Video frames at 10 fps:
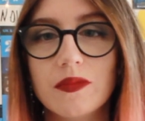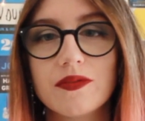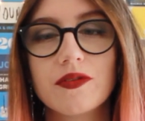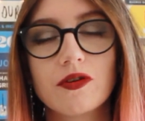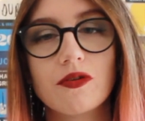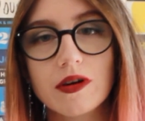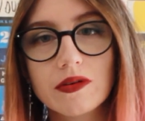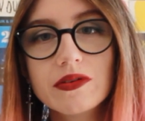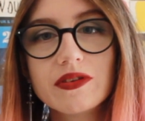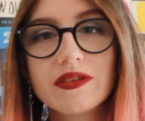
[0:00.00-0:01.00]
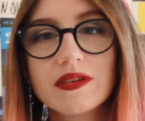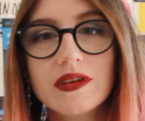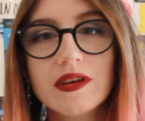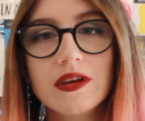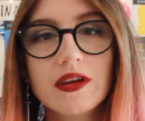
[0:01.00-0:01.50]
with the crows
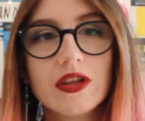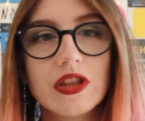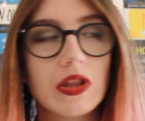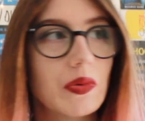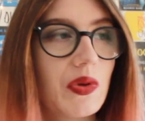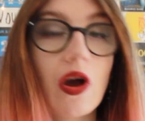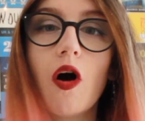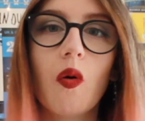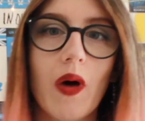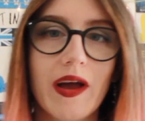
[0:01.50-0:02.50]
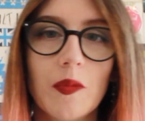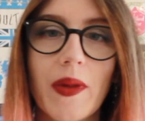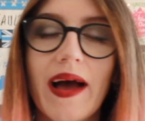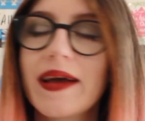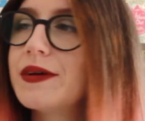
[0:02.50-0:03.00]
that we got a while
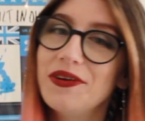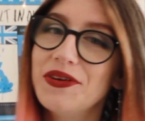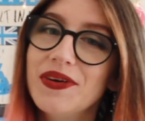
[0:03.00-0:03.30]
back.